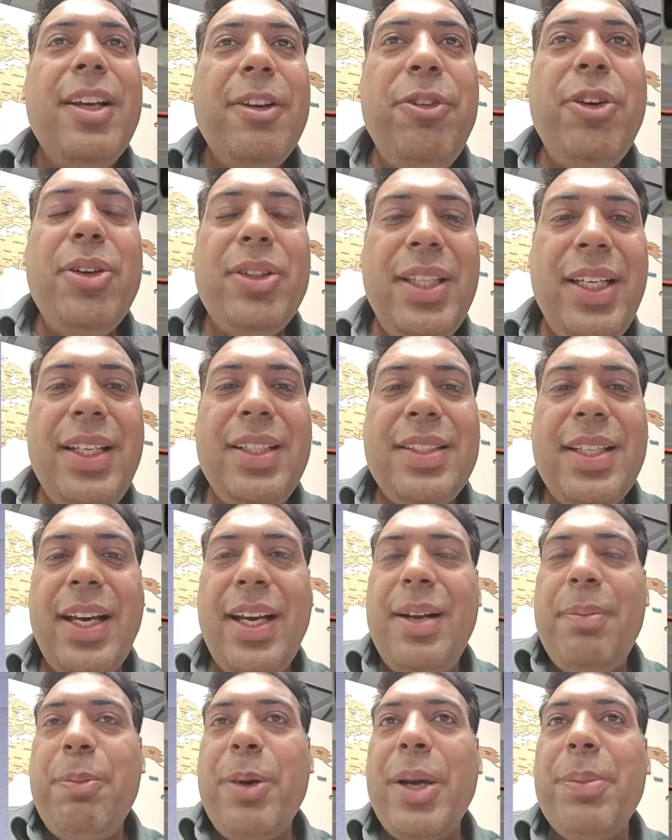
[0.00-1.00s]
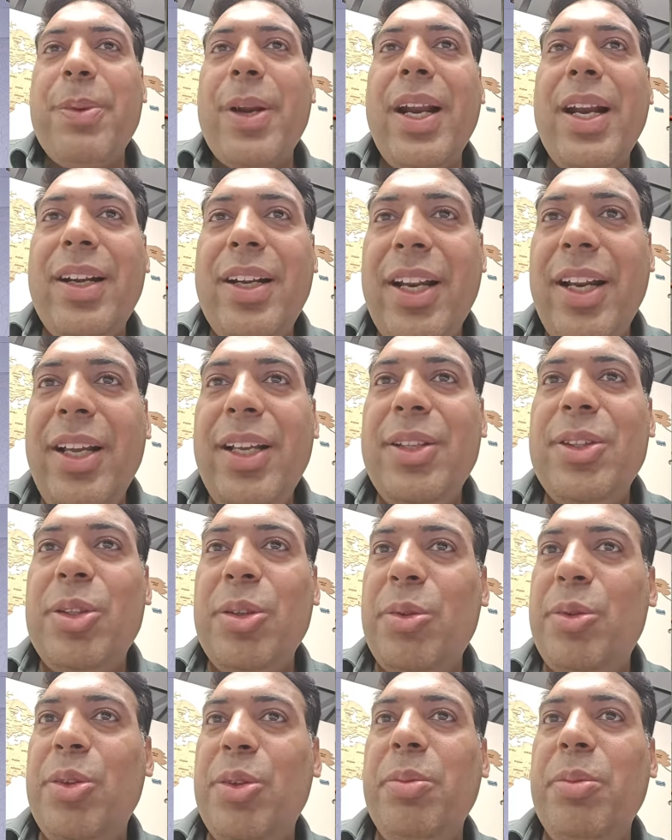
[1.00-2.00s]
Few things are proprietary
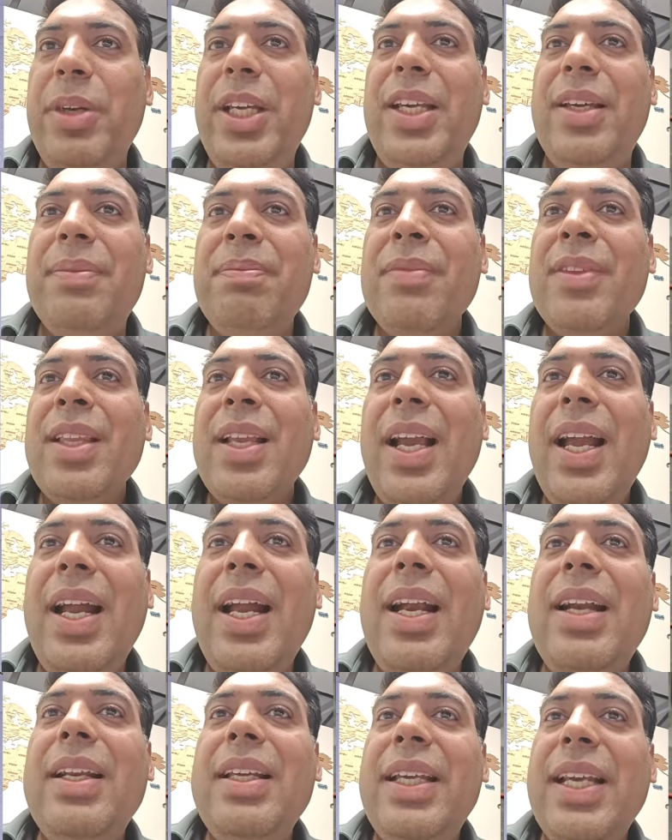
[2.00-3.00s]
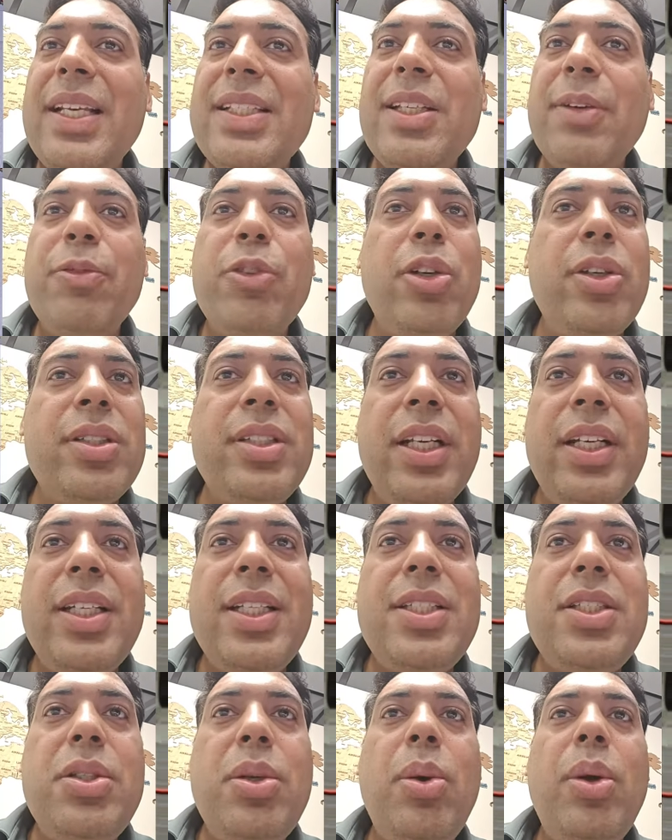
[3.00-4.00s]
to me. And yes, of course, it
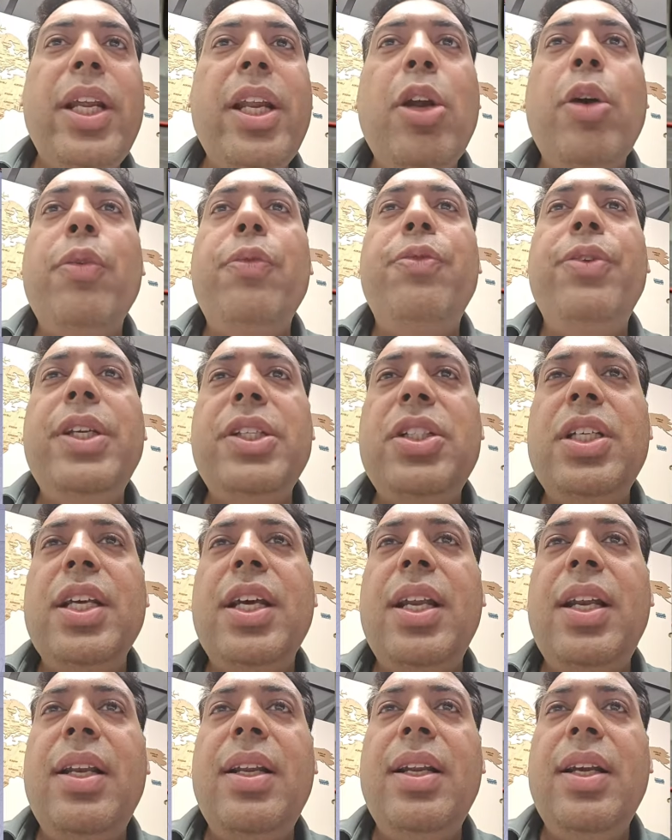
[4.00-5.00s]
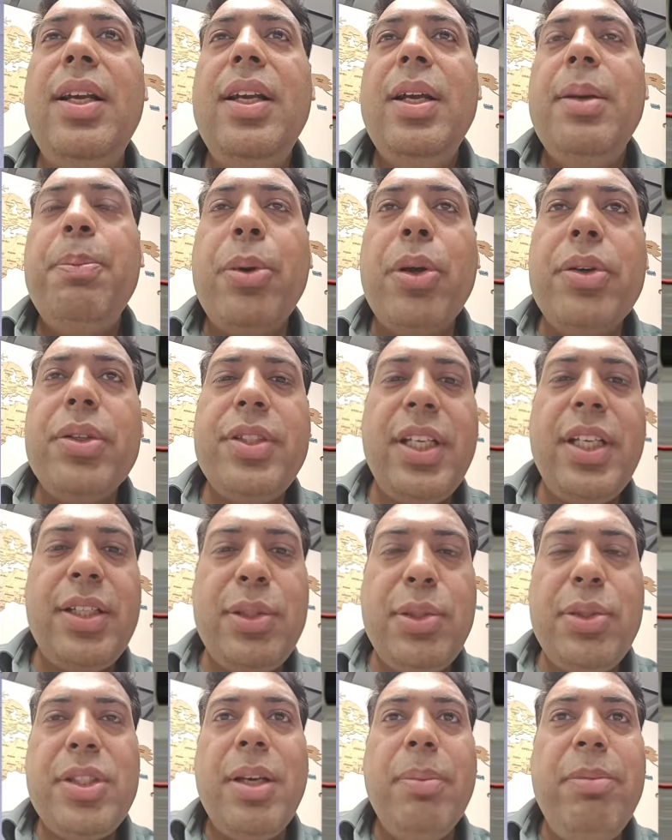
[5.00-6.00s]
is not an official
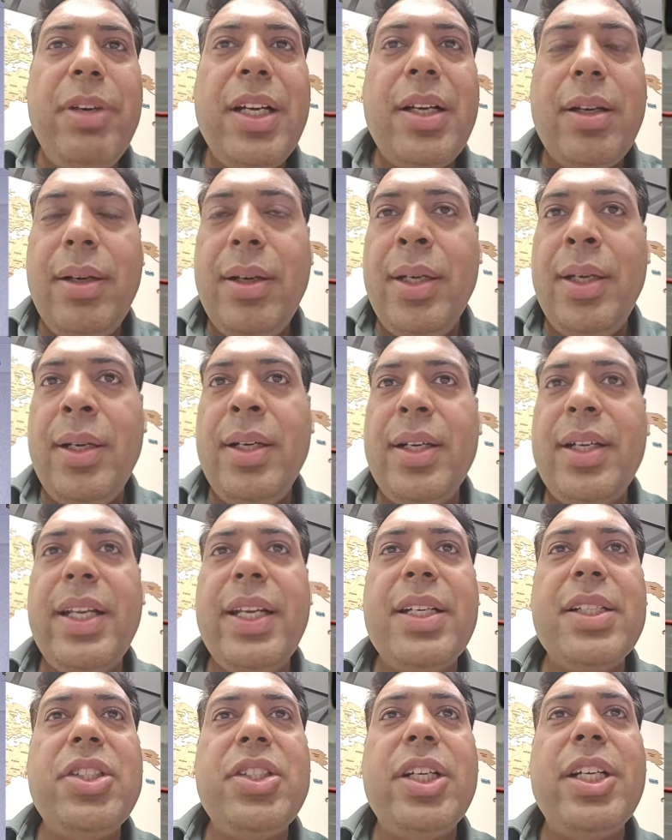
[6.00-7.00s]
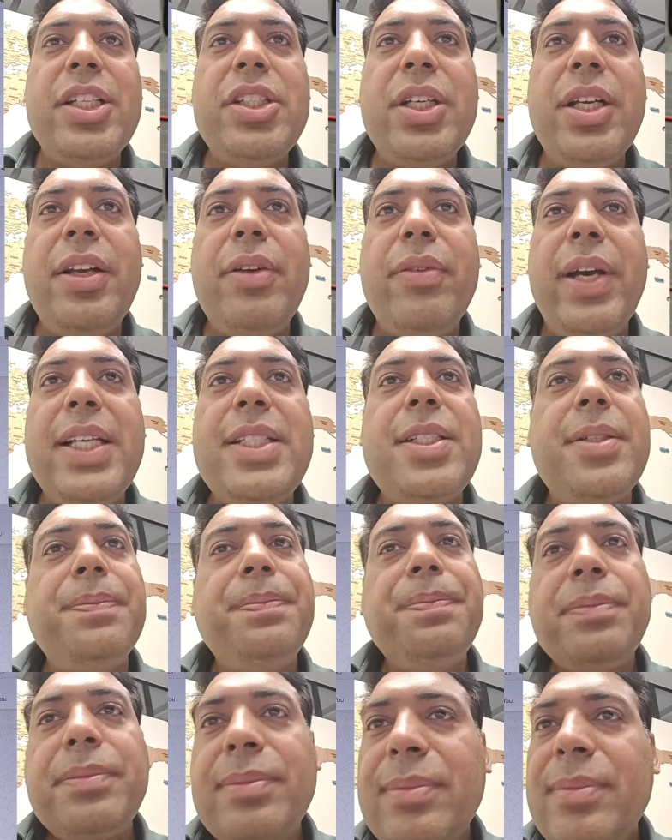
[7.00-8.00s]
process to submit reconsideration request,
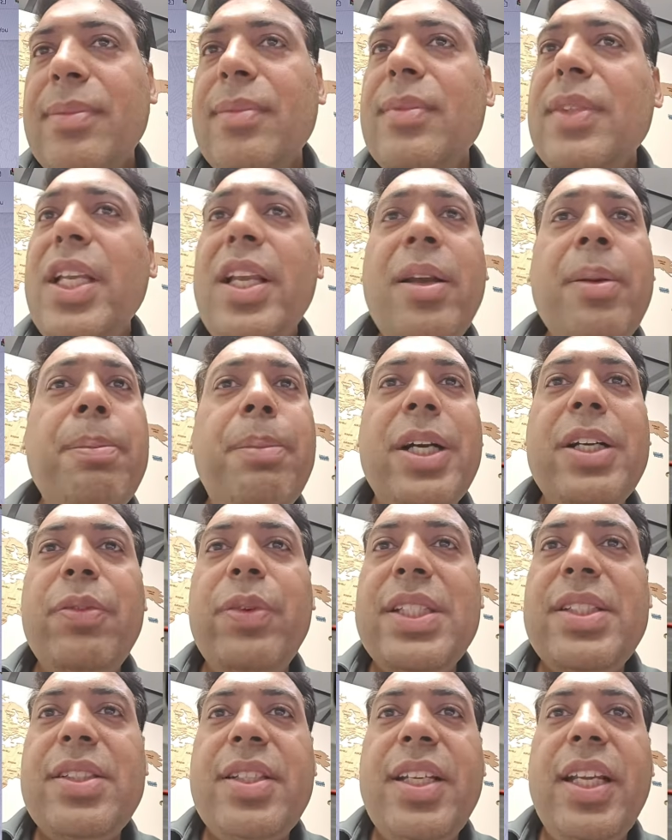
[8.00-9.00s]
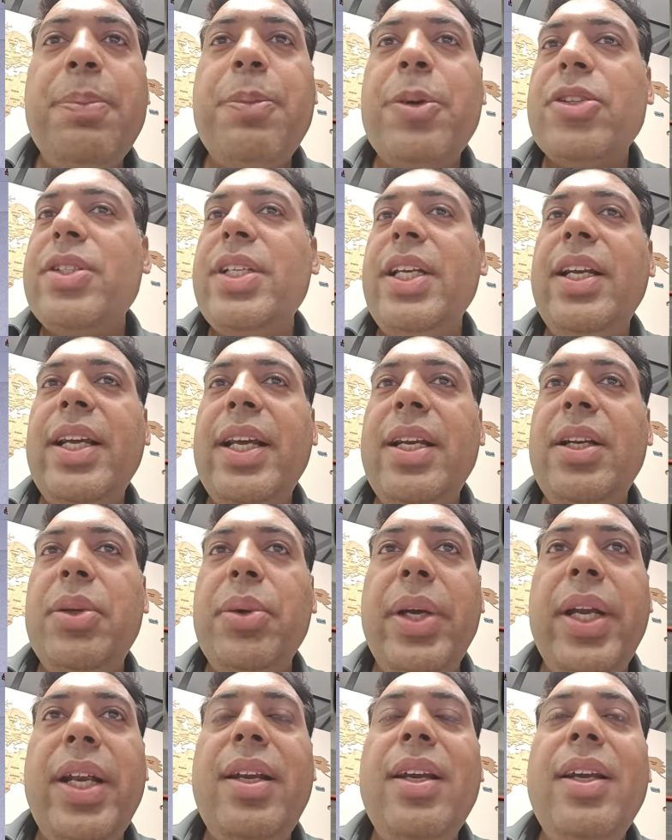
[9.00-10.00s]
but we still proceed and
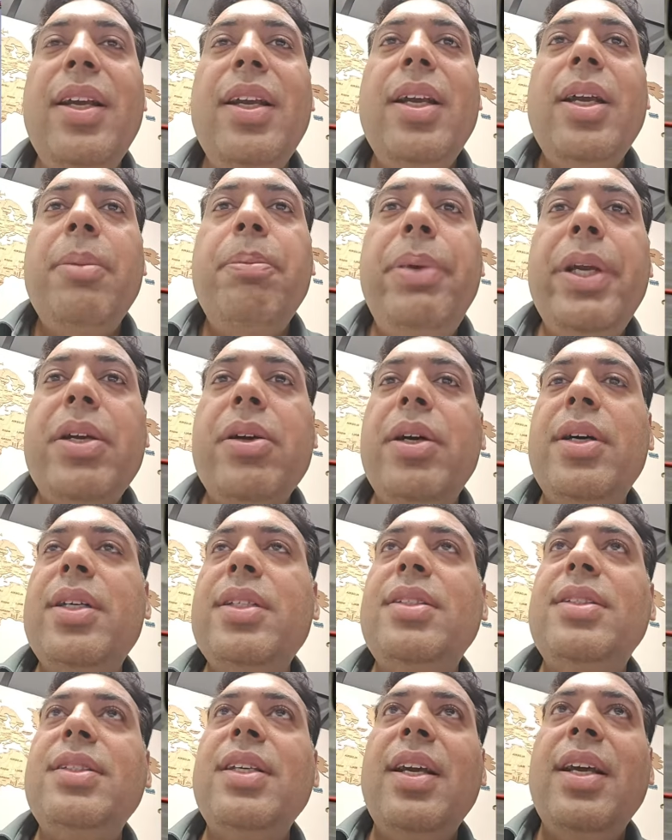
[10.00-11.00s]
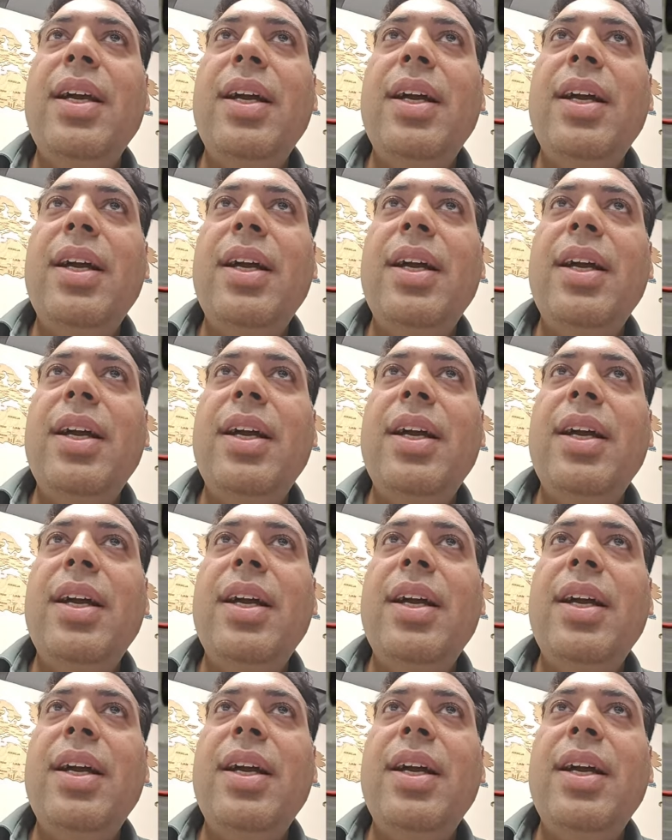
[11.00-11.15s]
do it because